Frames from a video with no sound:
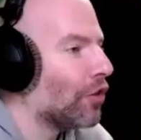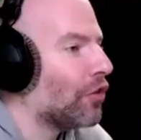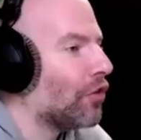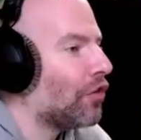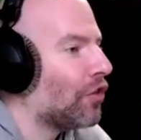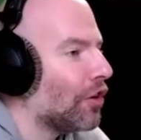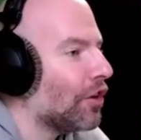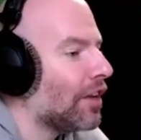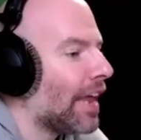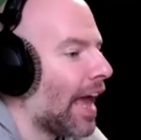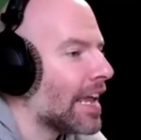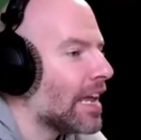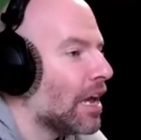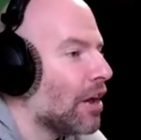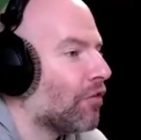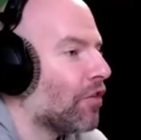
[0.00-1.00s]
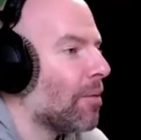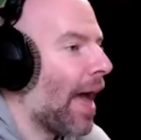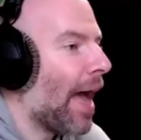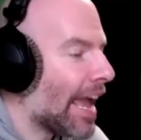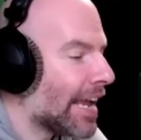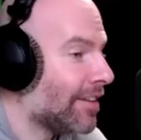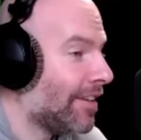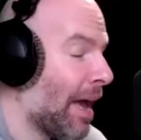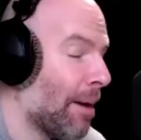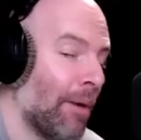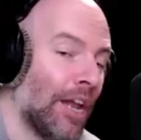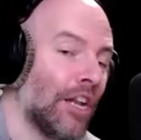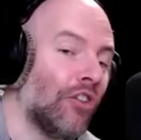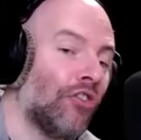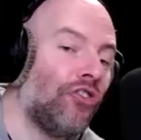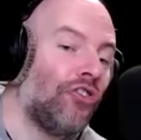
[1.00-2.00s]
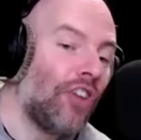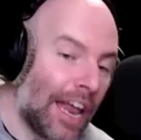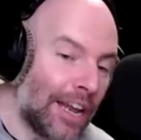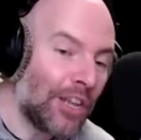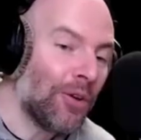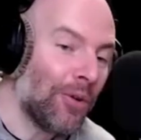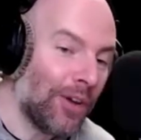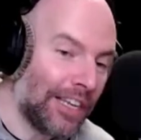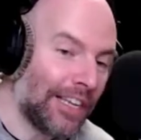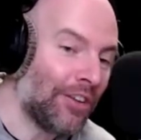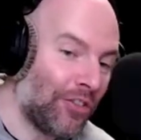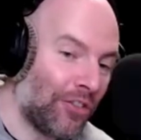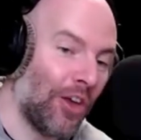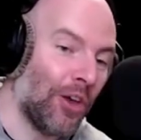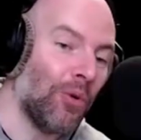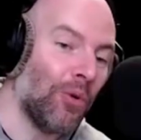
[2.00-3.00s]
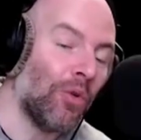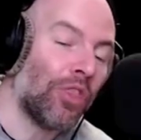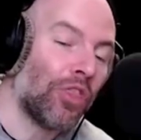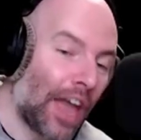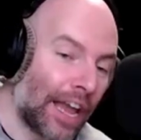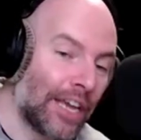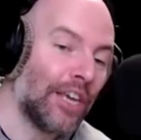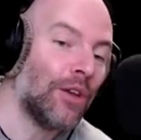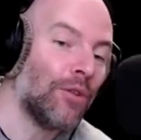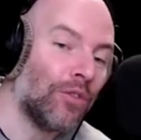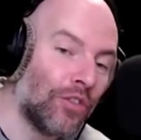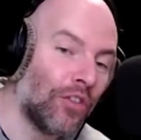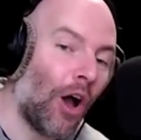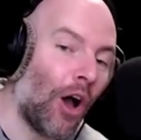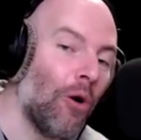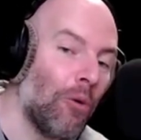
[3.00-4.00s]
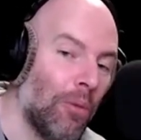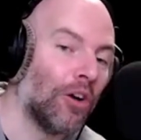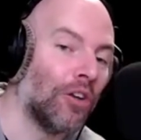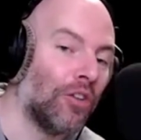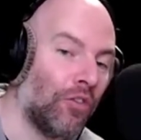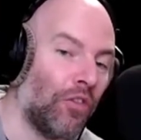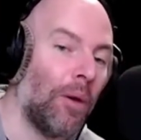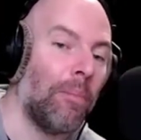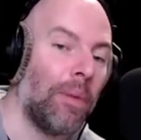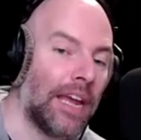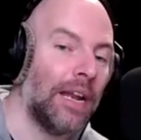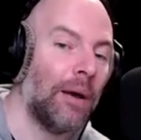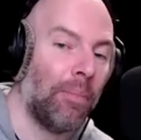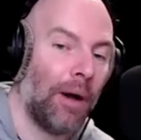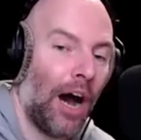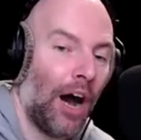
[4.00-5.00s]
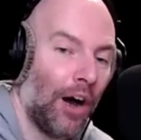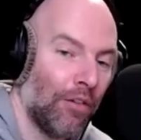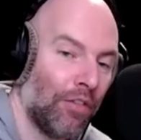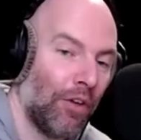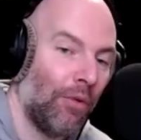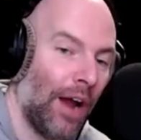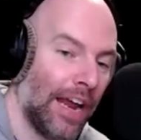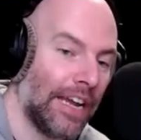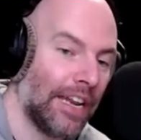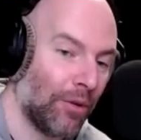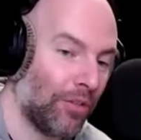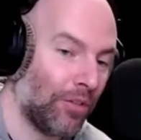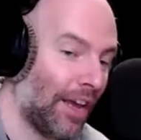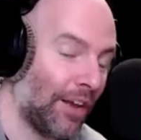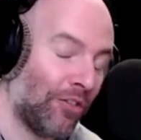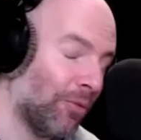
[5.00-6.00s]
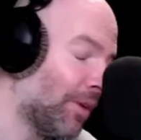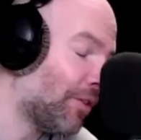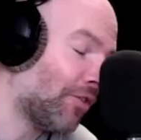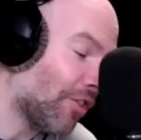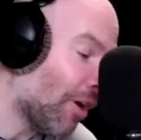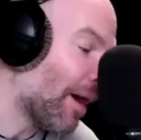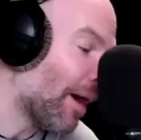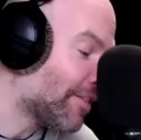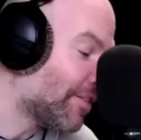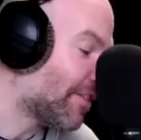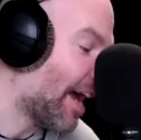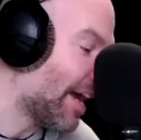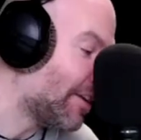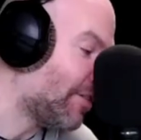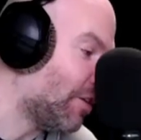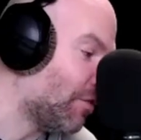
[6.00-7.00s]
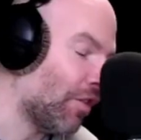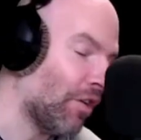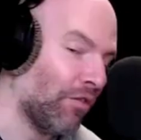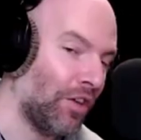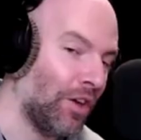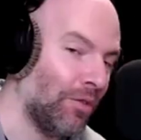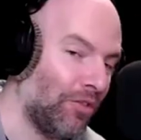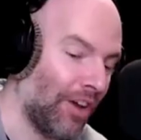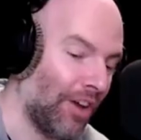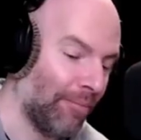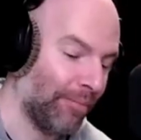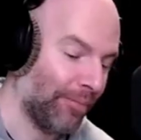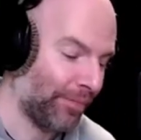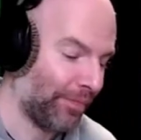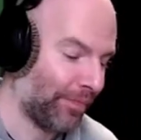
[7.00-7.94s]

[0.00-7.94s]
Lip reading: on Sunday from 8 a.m. And genuinely, Sue, thank you so much for being a part of the radio station. We're so excited for the future.